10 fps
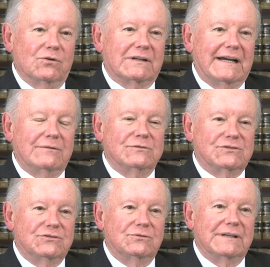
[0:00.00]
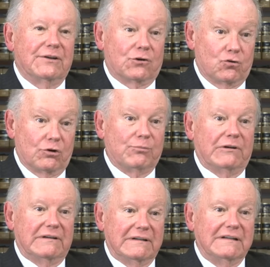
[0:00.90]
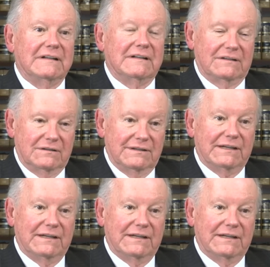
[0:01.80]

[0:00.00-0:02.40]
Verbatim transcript: work. I was doing their corporate oh.